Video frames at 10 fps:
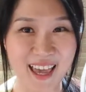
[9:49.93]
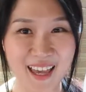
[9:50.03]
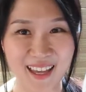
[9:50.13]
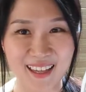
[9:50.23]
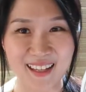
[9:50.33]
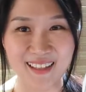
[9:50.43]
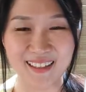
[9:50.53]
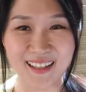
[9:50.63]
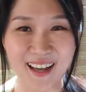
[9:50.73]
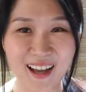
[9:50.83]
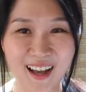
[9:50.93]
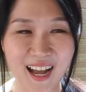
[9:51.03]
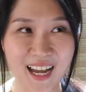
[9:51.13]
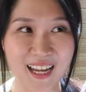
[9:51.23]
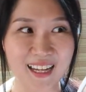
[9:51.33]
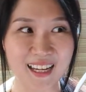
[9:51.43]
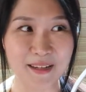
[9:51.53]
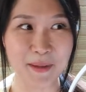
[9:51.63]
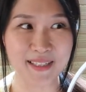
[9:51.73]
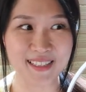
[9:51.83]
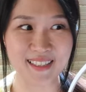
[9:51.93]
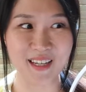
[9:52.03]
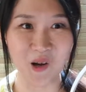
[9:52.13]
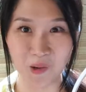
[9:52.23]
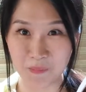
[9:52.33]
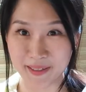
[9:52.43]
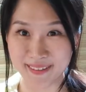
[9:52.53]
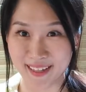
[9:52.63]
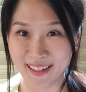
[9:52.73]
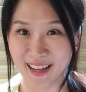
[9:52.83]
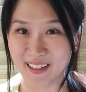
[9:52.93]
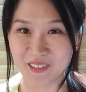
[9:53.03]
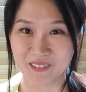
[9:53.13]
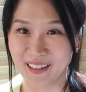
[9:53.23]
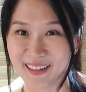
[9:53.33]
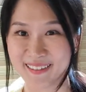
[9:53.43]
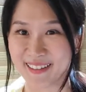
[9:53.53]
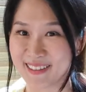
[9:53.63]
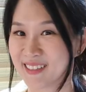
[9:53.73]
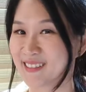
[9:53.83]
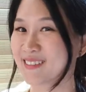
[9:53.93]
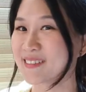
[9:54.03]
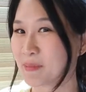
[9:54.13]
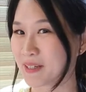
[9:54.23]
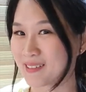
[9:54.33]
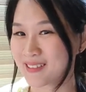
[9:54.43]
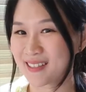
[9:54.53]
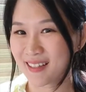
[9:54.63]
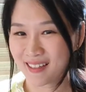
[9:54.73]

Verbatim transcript: And I am actually hoping that I don't like next year's, because